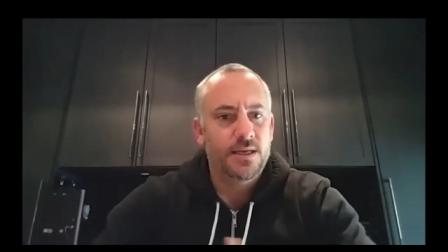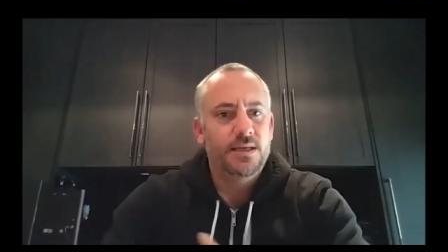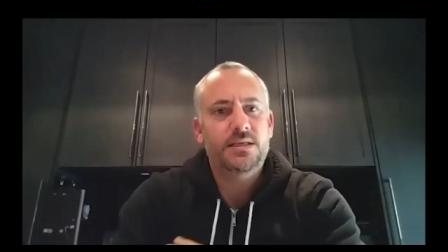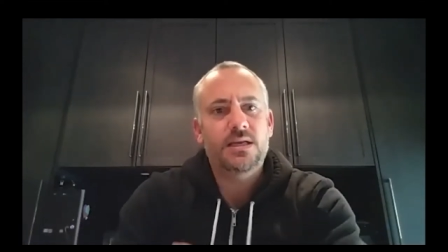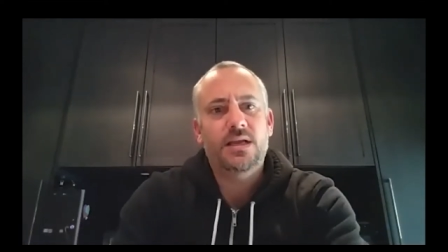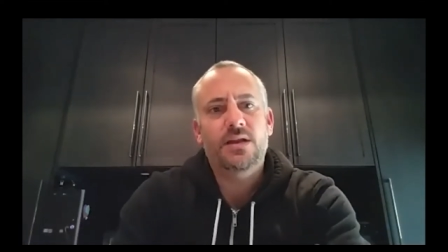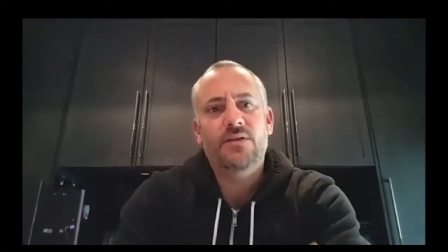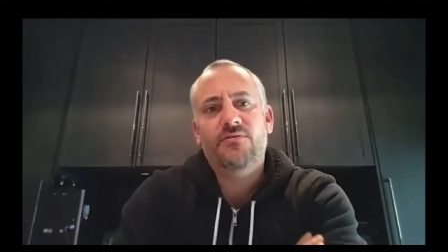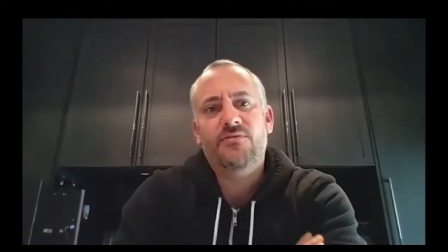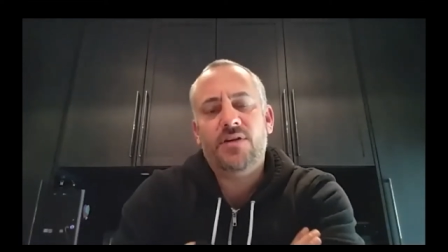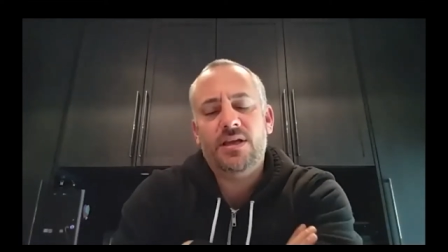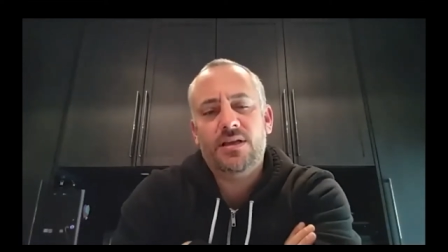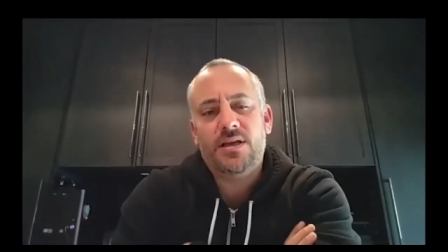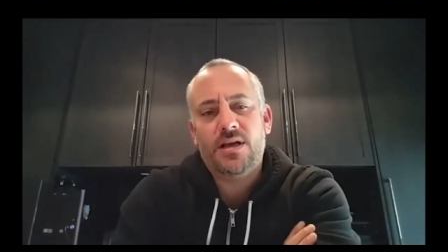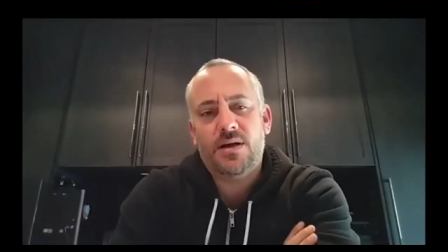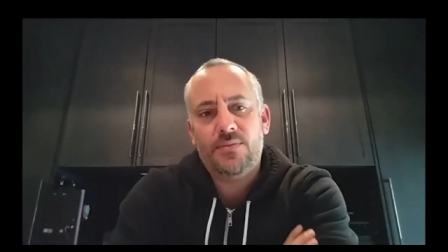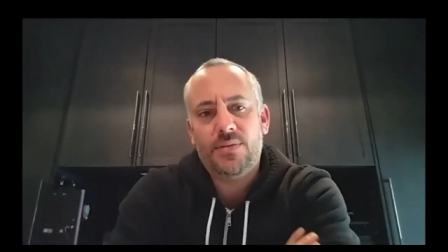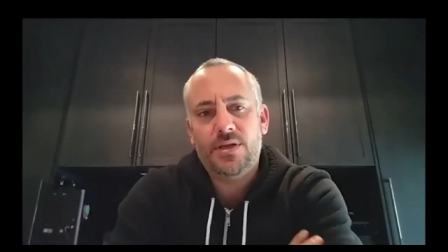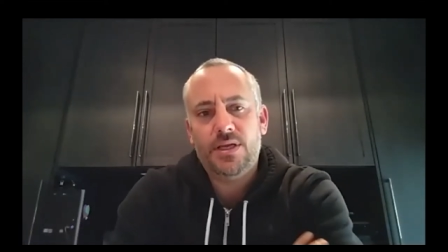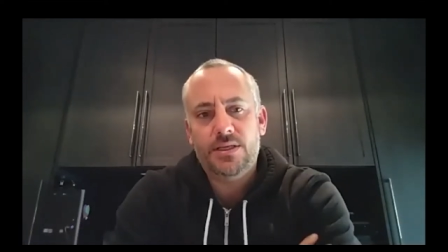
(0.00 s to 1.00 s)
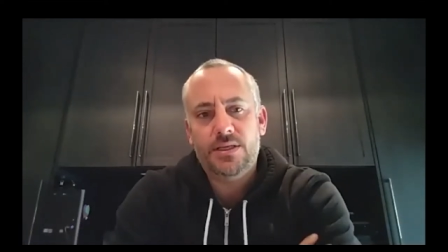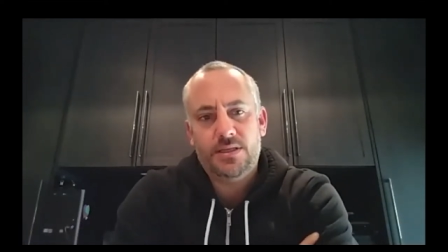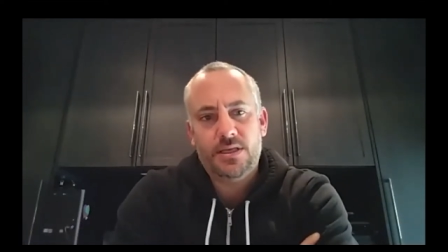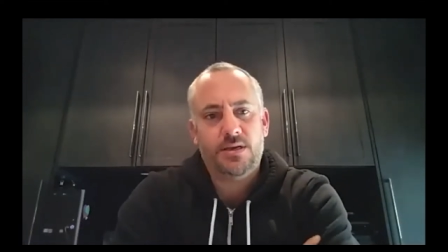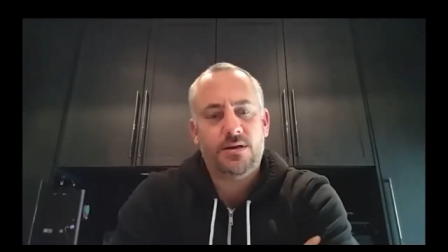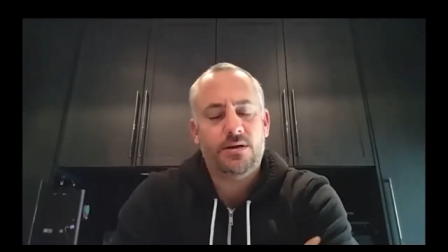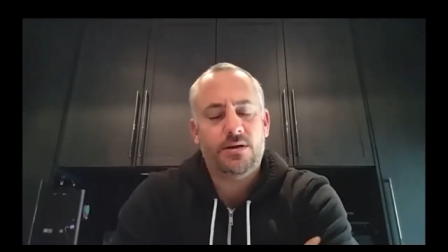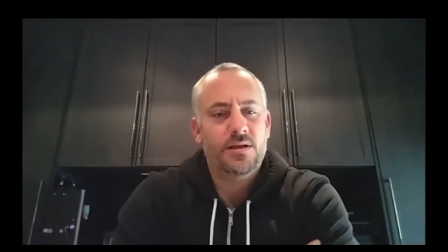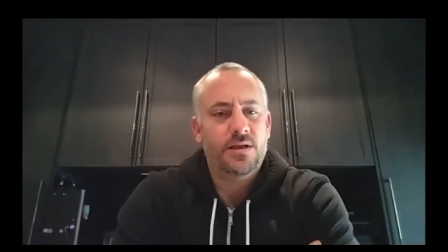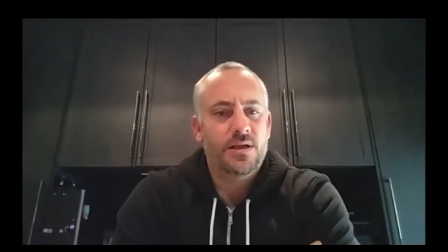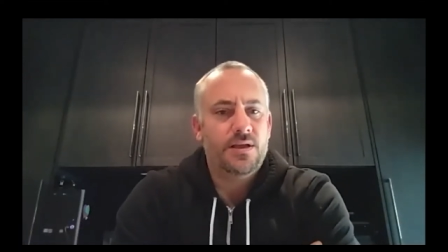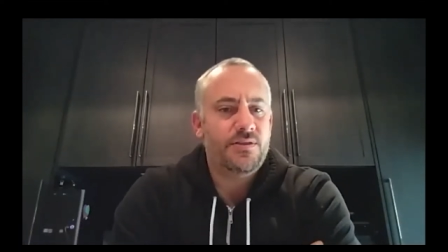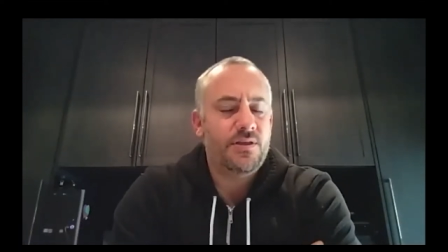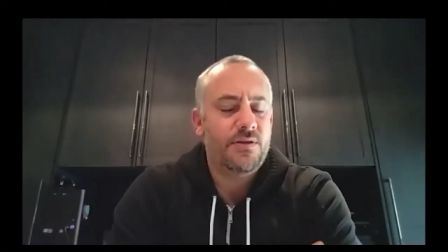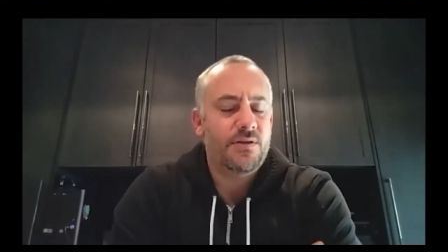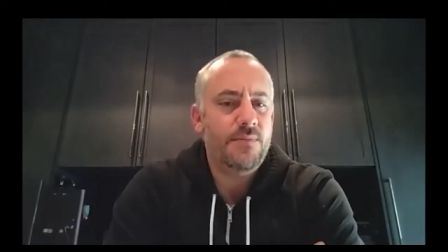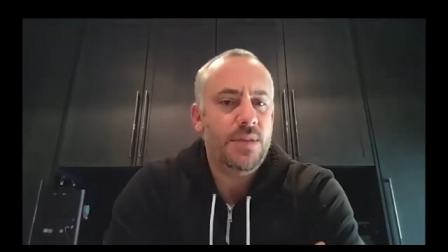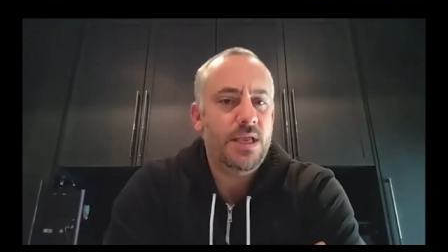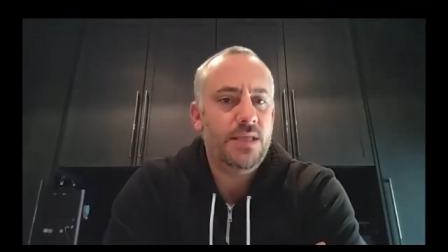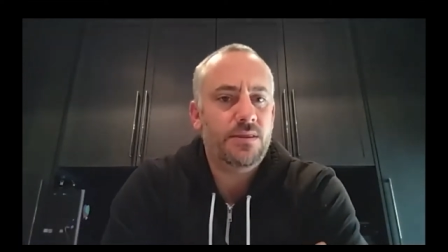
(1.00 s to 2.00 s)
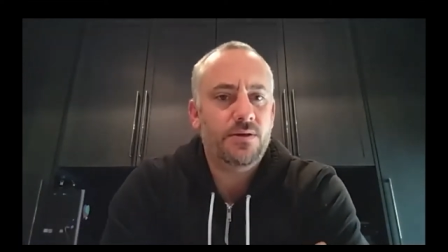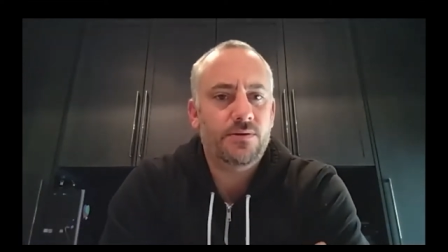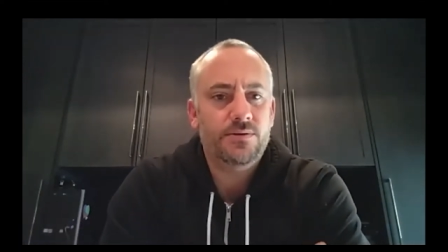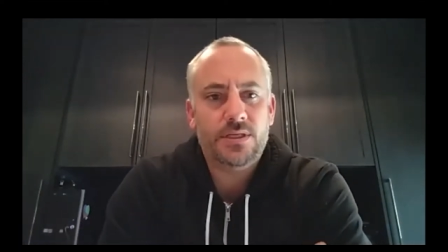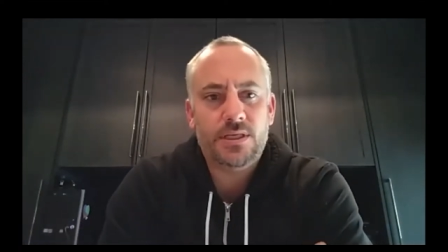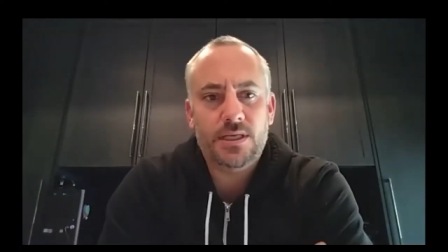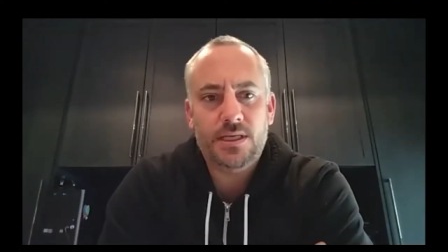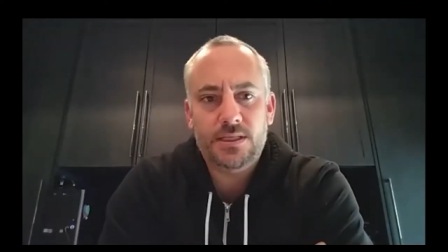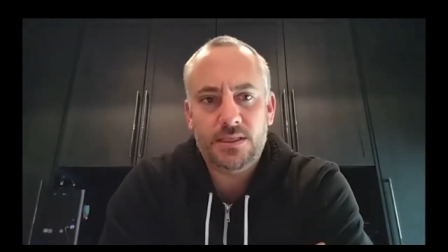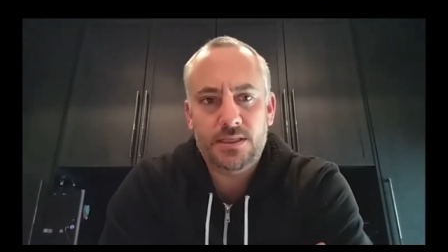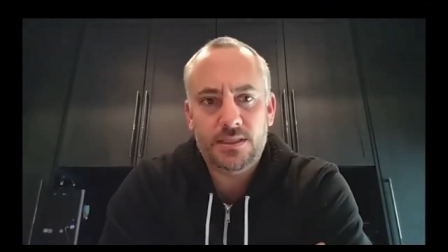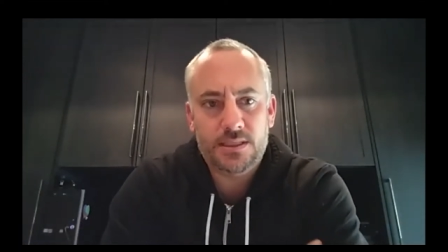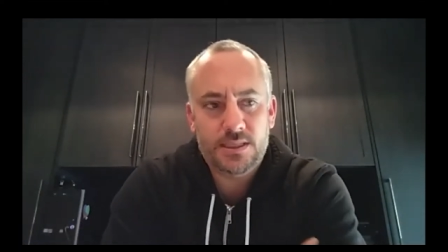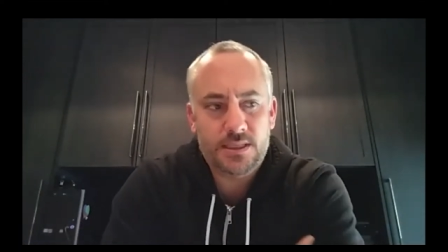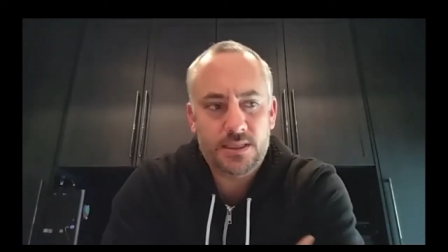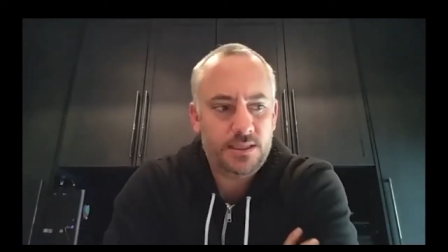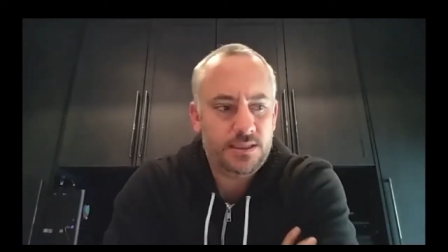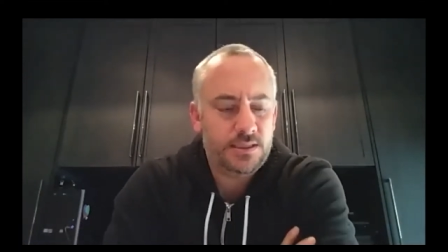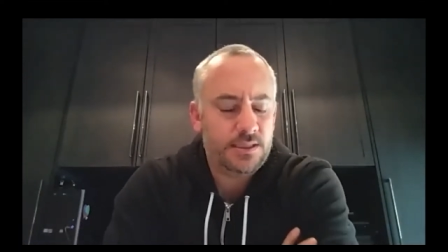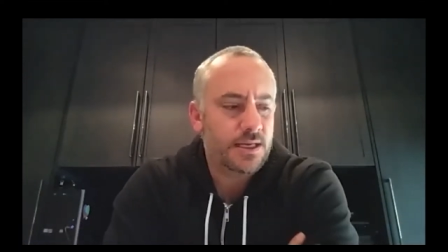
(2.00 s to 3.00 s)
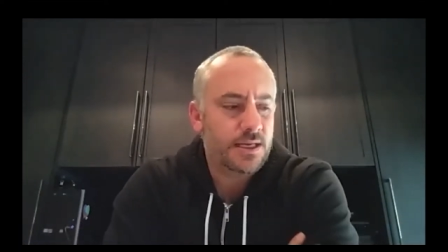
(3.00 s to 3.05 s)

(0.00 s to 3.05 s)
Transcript: identify companies that are that meet those theses